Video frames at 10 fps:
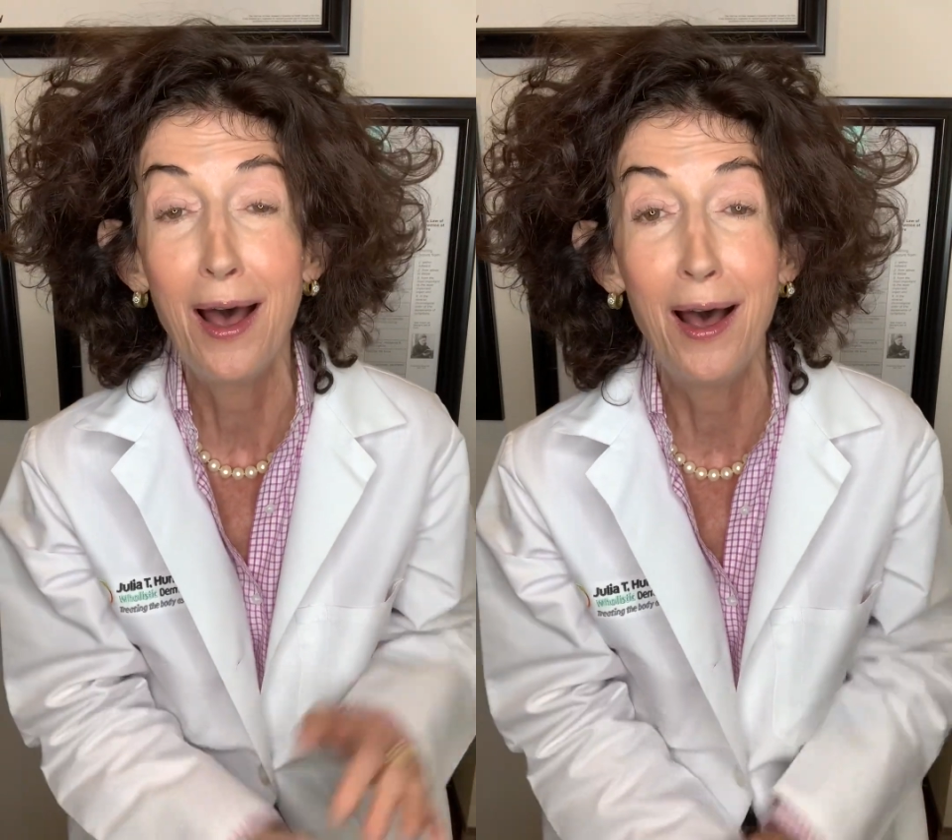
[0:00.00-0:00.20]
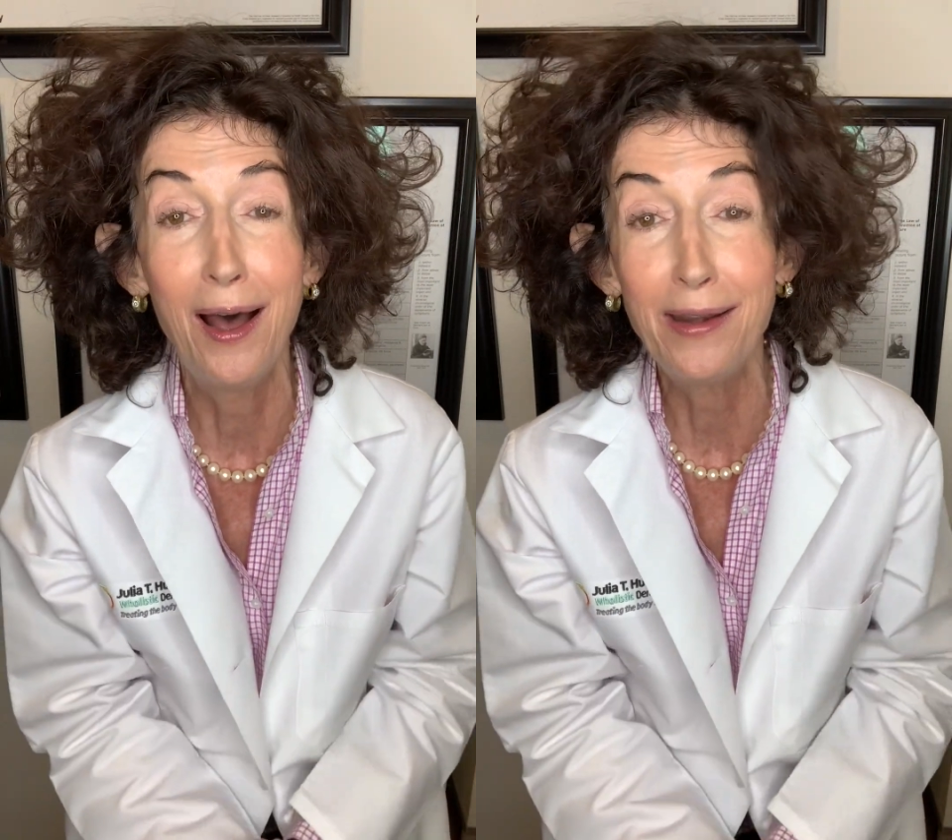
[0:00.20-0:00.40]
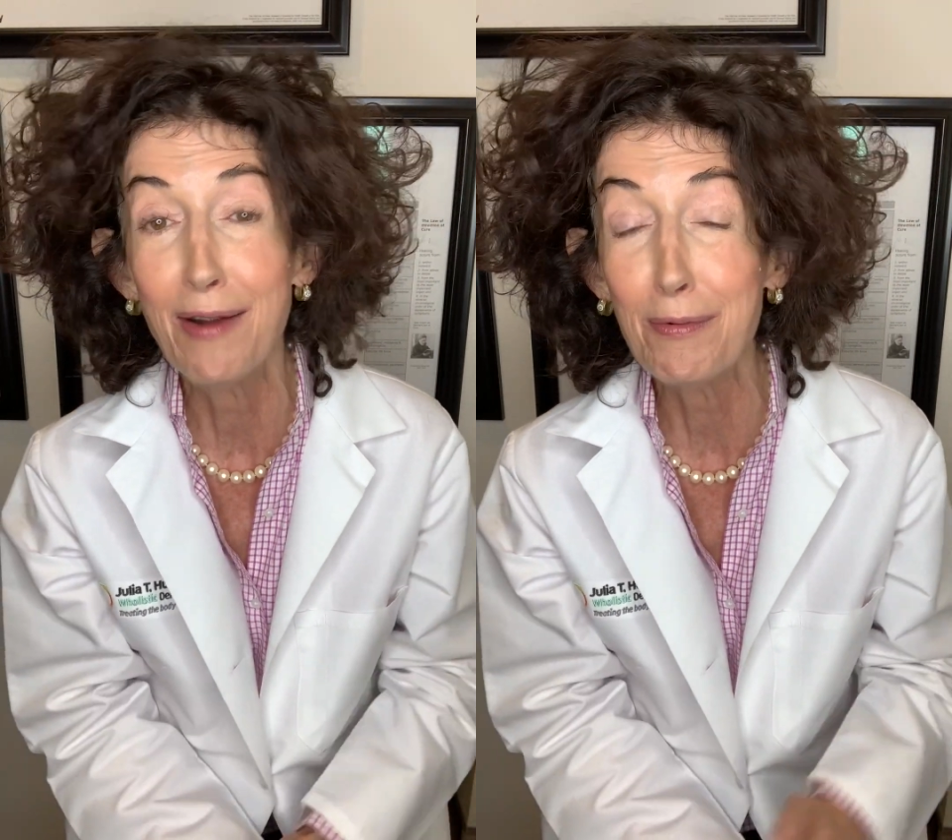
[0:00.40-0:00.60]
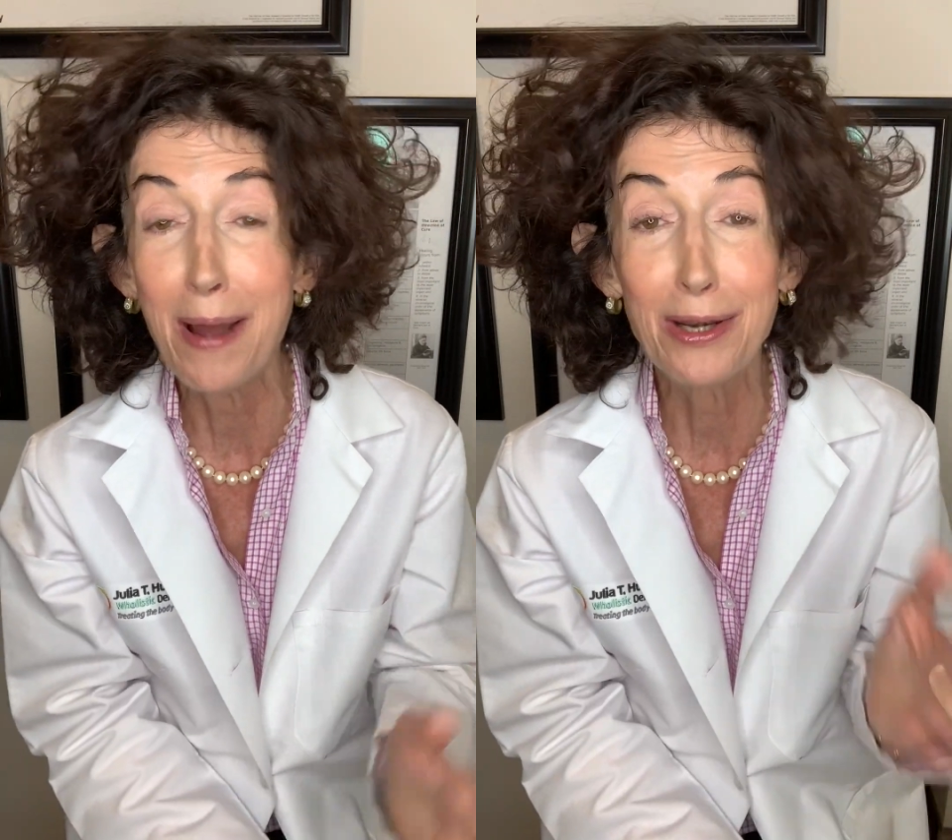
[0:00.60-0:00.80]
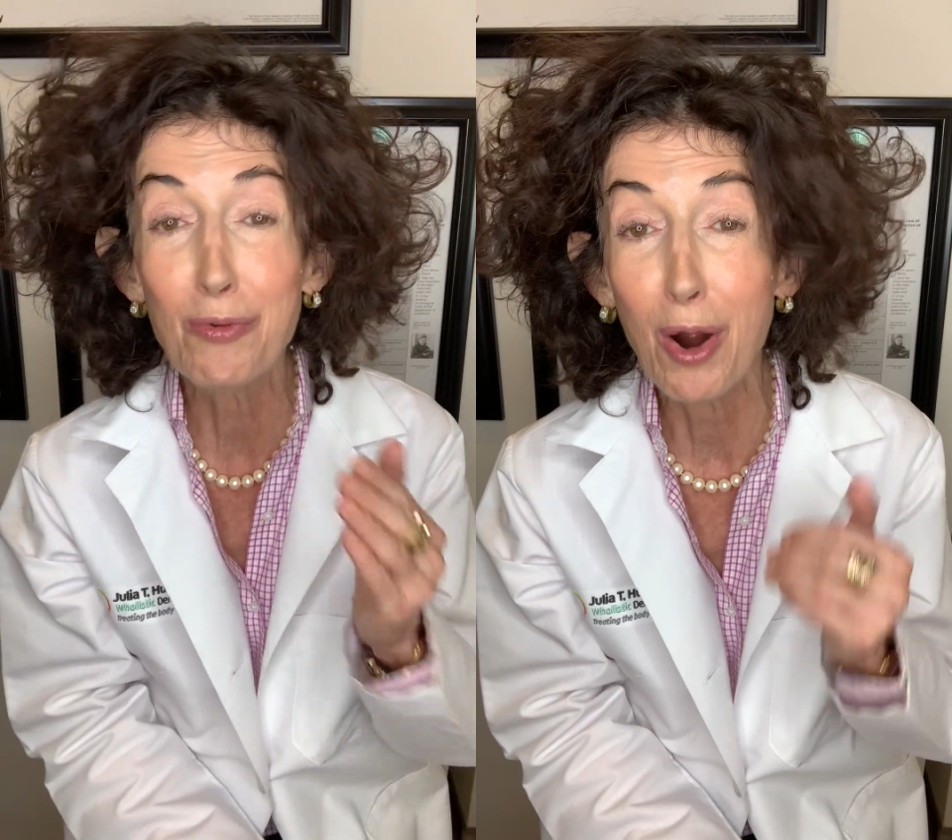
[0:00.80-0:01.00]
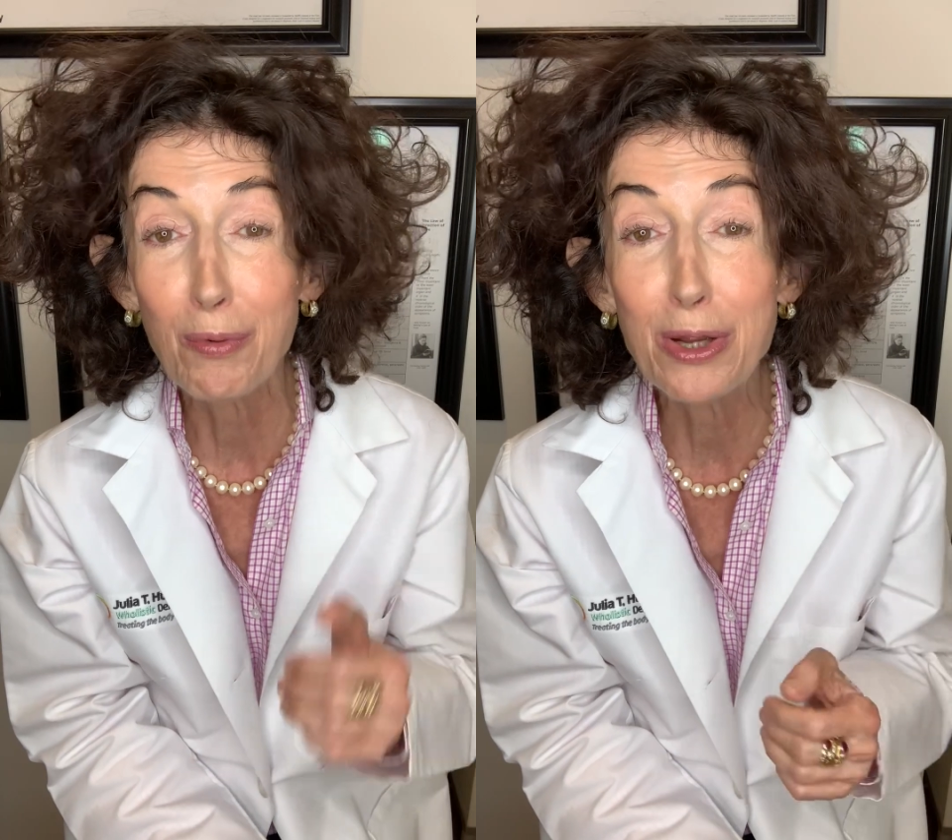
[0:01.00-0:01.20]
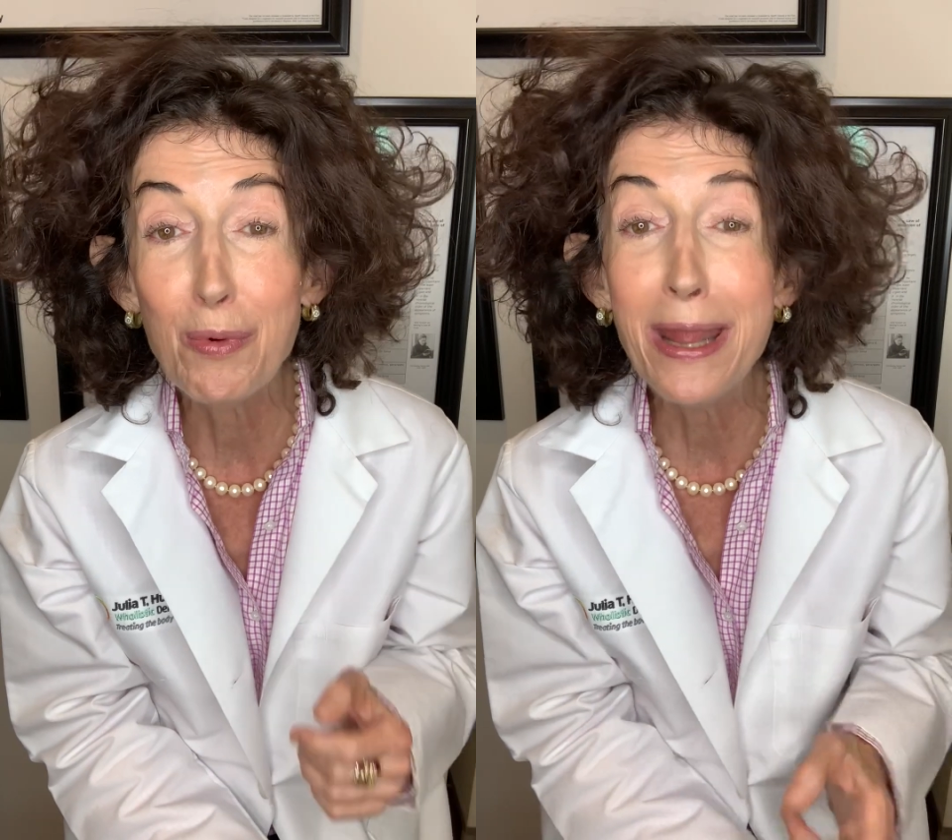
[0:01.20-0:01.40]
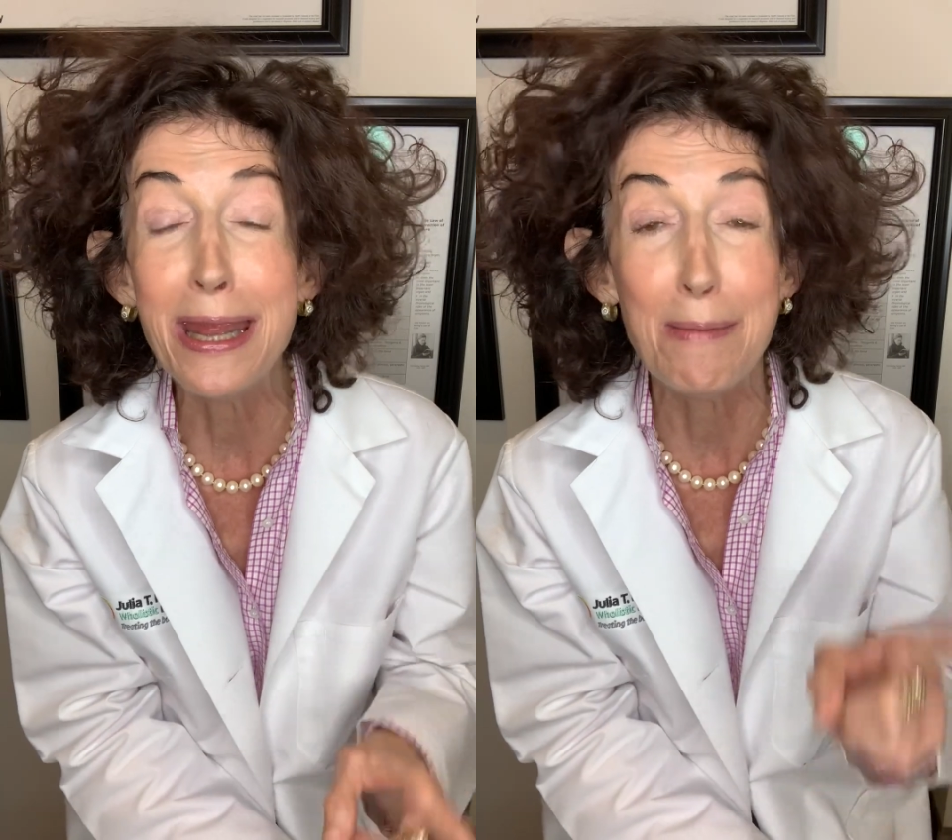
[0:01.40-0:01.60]
Never mind you are what
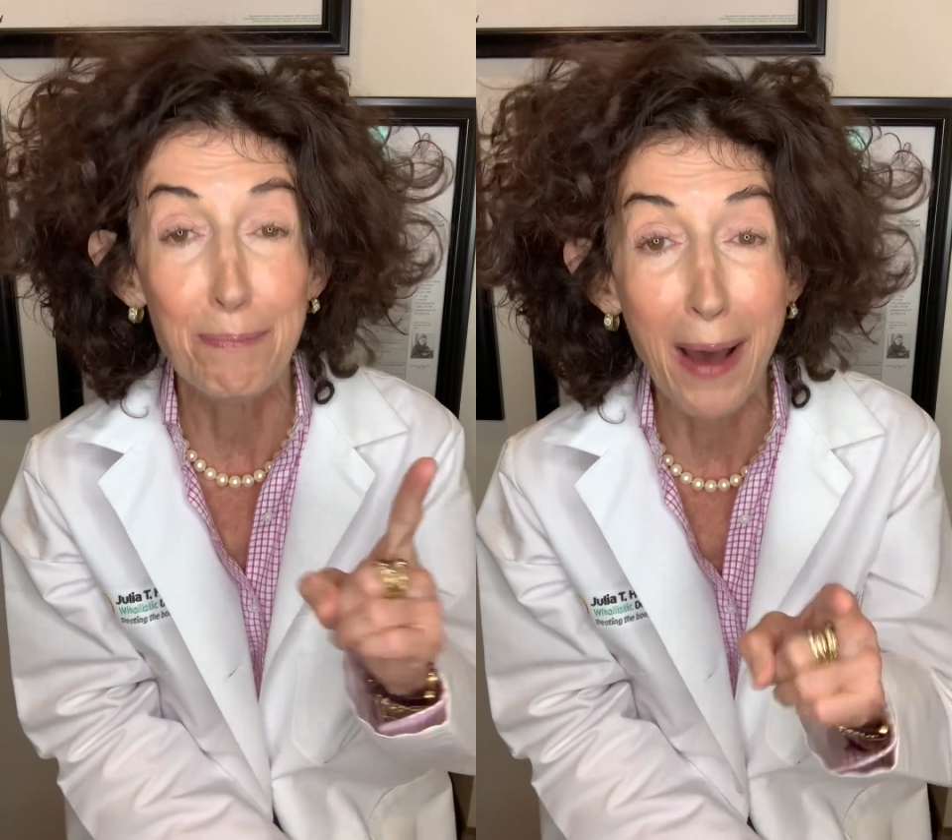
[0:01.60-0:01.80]
you eat,